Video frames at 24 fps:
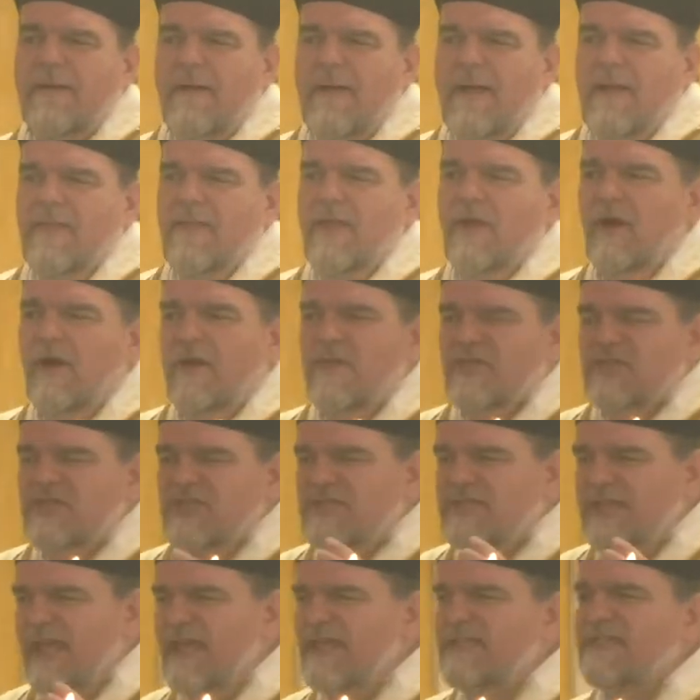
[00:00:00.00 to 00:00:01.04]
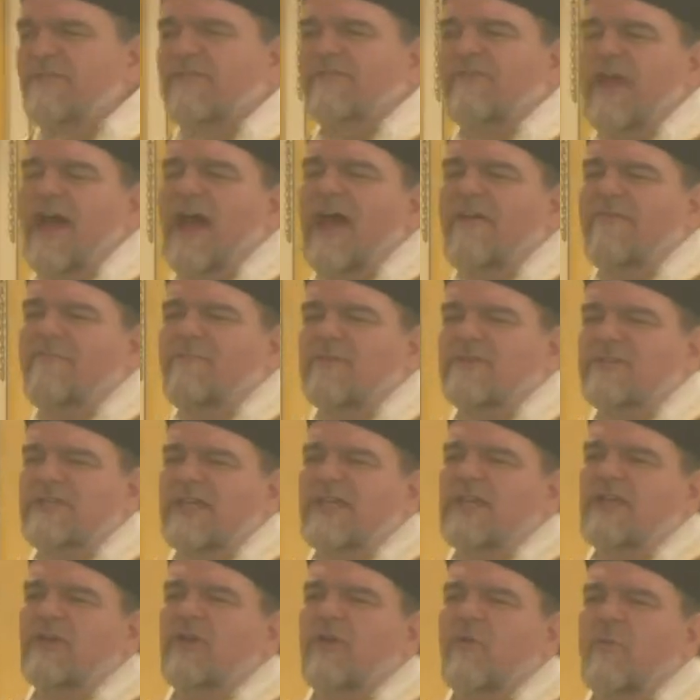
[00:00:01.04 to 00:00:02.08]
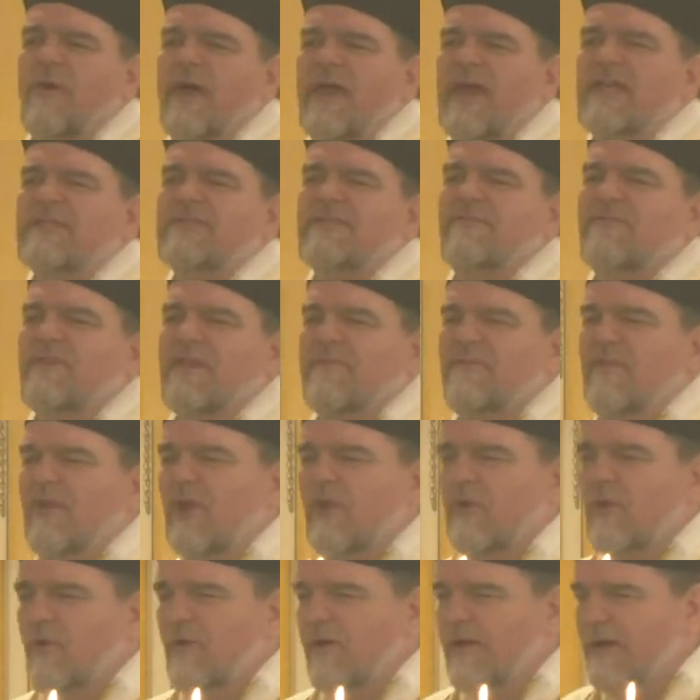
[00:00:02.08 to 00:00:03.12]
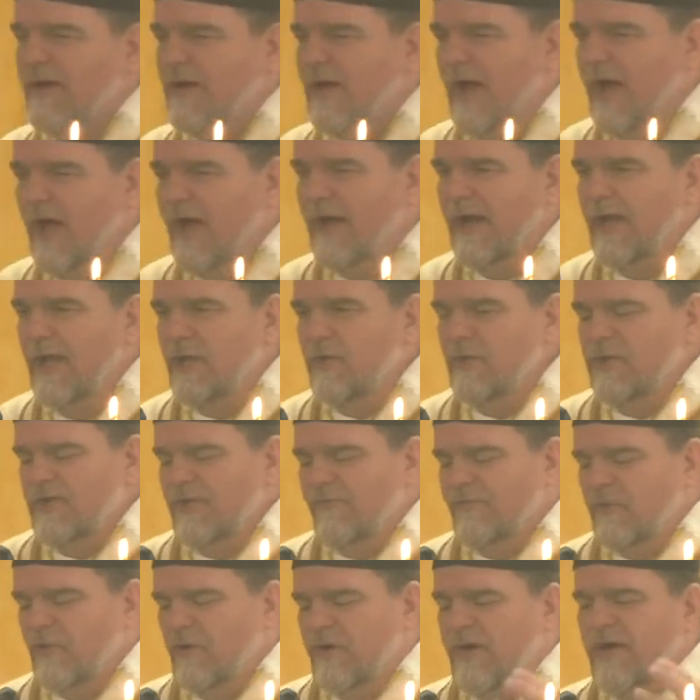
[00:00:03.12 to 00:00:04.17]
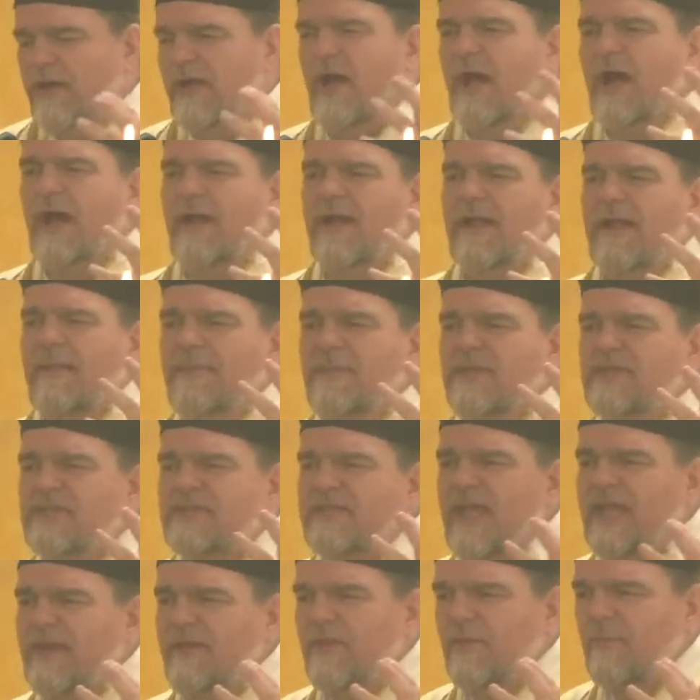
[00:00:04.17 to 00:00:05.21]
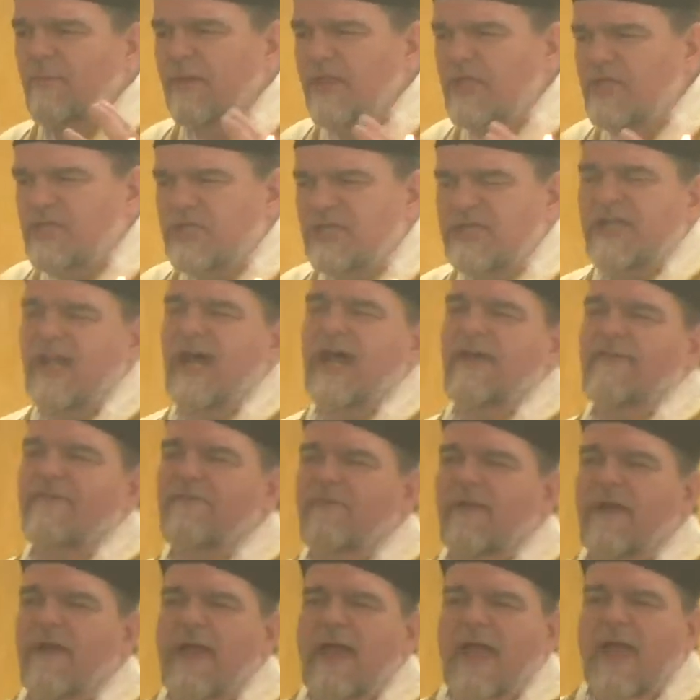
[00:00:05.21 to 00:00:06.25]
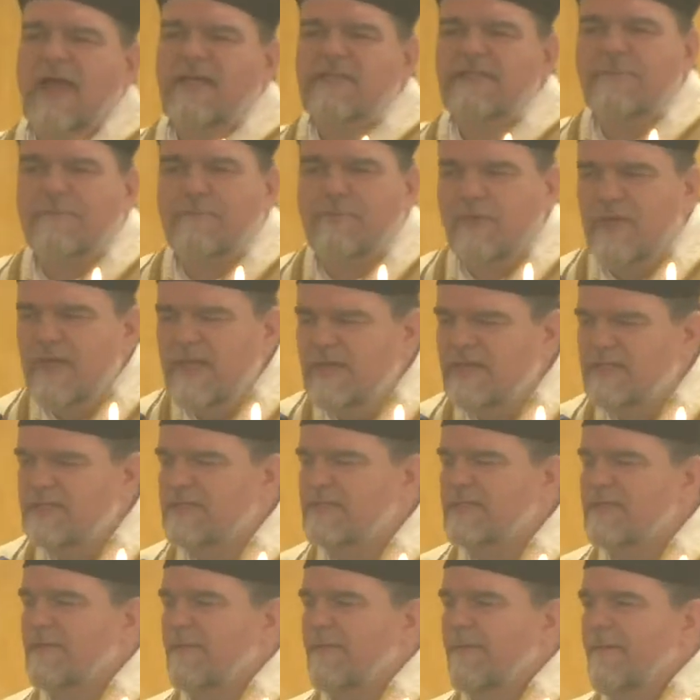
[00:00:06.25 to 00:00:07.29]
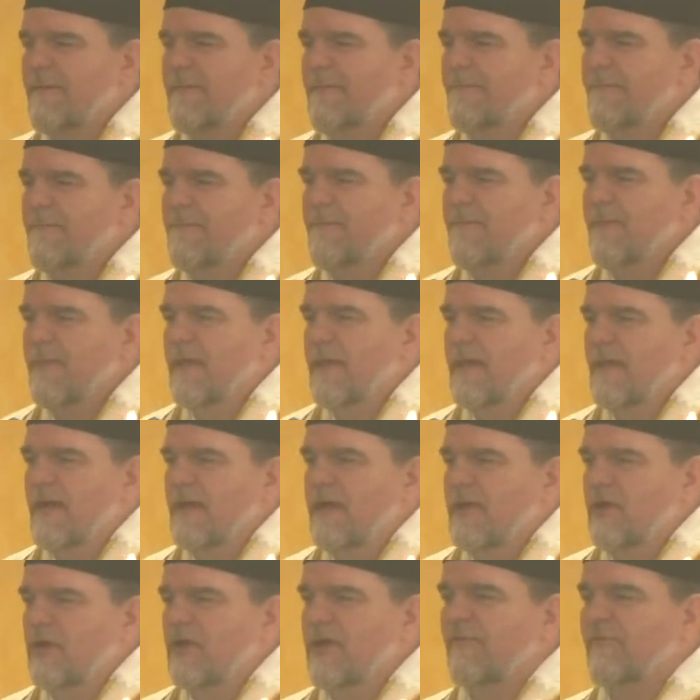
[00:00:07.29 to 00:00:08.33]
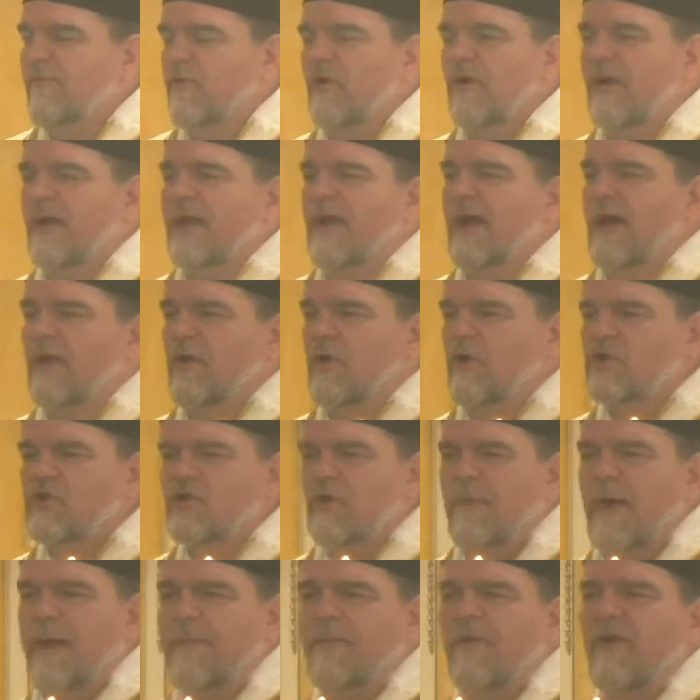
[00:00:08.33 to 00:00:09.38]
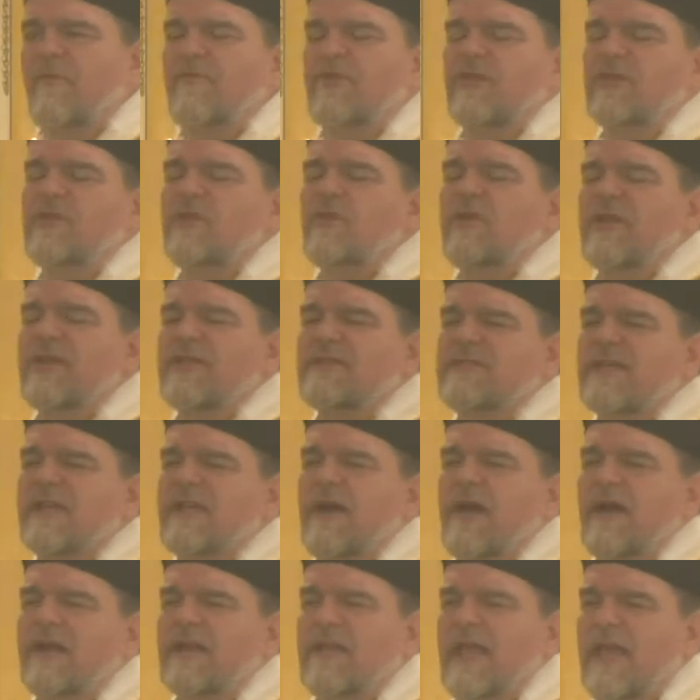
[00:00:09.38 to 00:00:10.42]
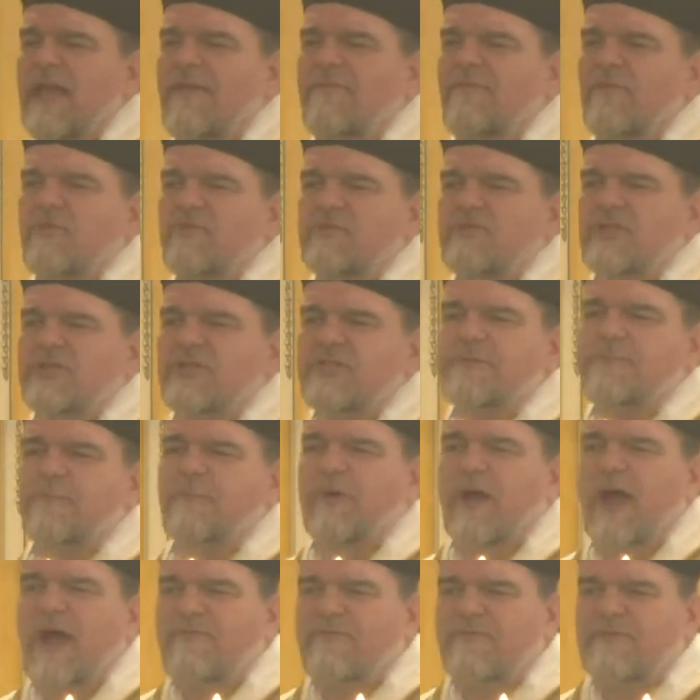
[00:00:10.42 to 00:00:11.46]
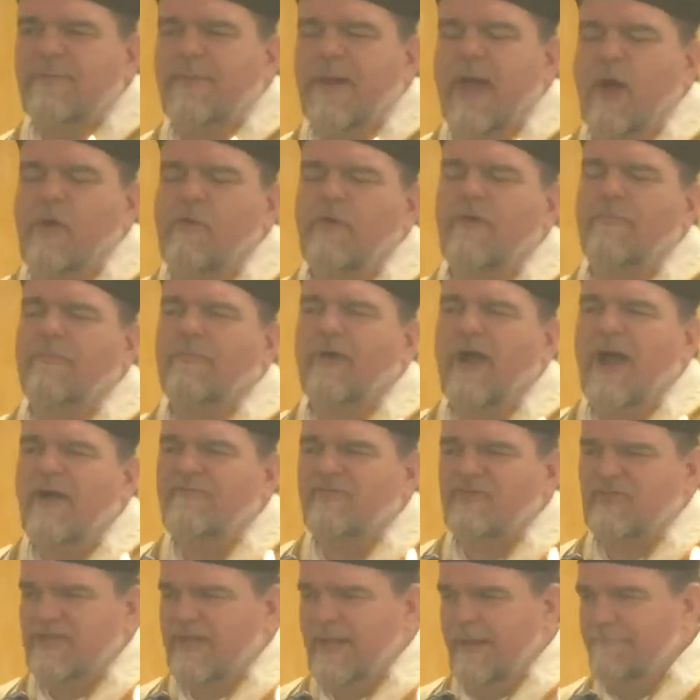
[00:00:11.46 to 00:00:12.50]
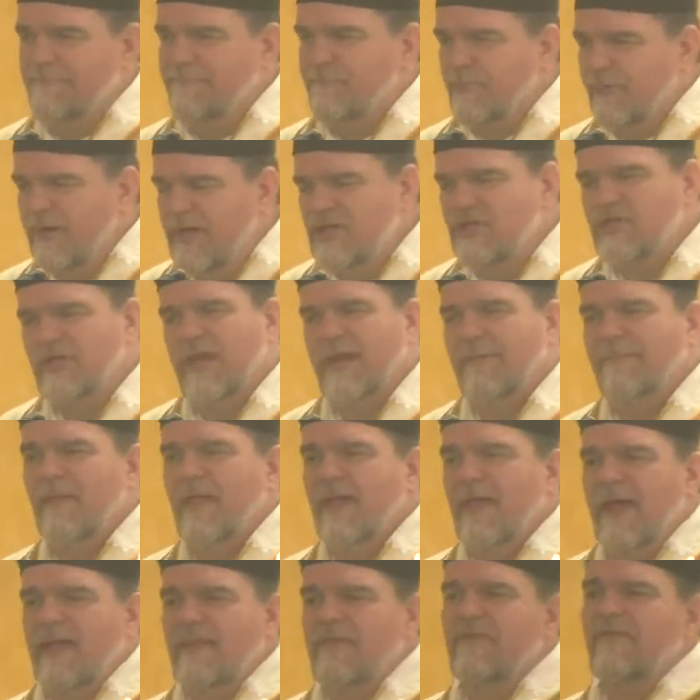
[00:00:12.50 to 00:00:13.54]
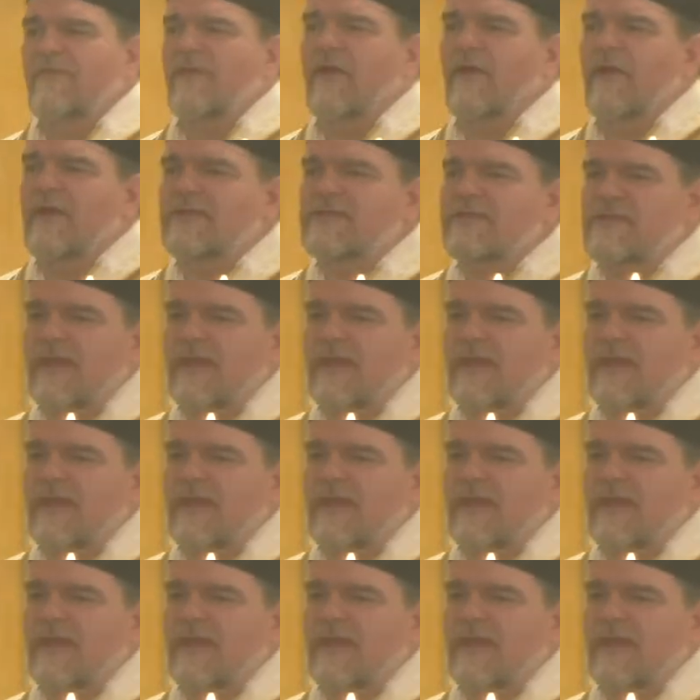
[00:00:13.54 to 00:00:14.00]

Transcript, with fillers: And here are the states of life, particular ways of giving glory to God. You can give glory to God in the state of the religious life as a priest. You give glory to God also by perfect duties that God gave you, such as the power of prophecy and preaching and the various,